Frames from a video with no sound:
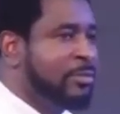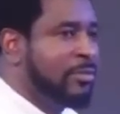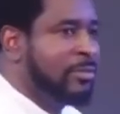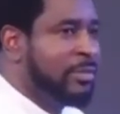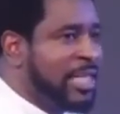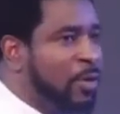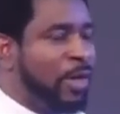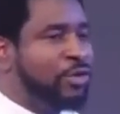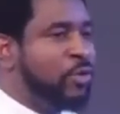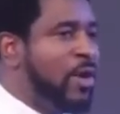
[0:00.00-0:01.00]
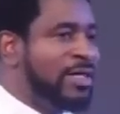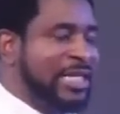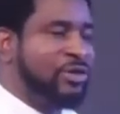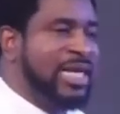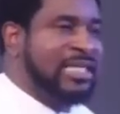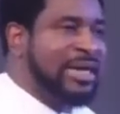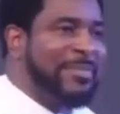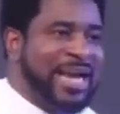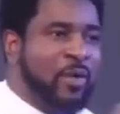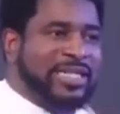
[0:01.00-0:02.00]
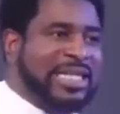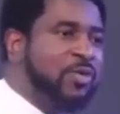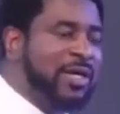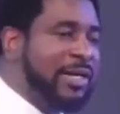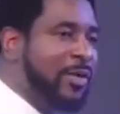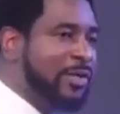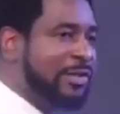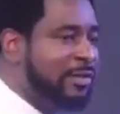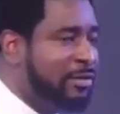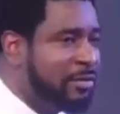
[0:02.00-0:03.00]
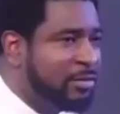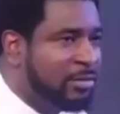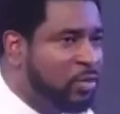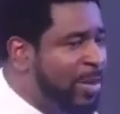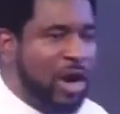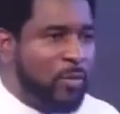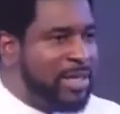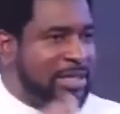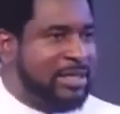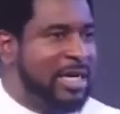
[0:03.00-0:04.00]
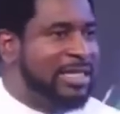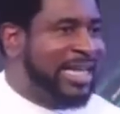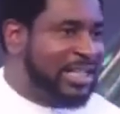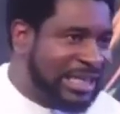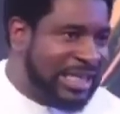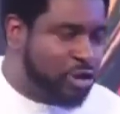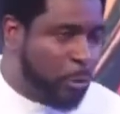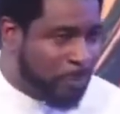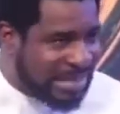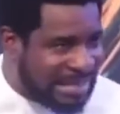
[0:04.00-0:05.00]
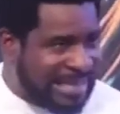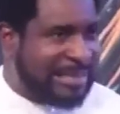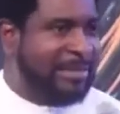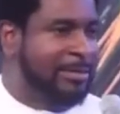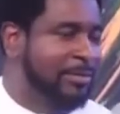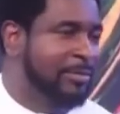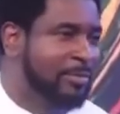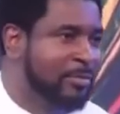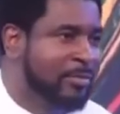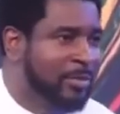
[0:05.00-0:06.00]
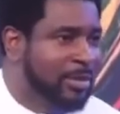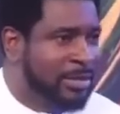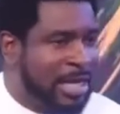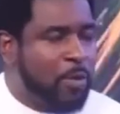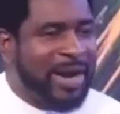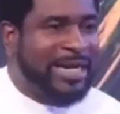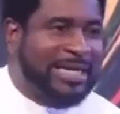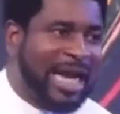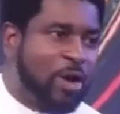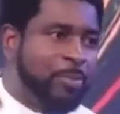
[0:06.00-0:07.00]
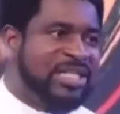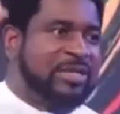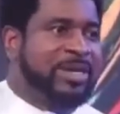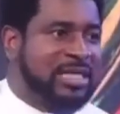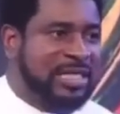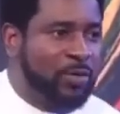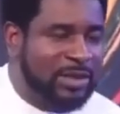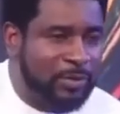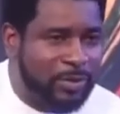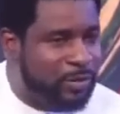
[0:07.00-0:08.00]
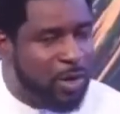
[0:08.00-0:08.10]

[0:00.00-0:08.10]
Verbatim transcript: Say what you want. I told you yesterday, men are always saying what they want. Women are always, their strategy is to pretend. Then one day the guy will pity me and say what he wants. No,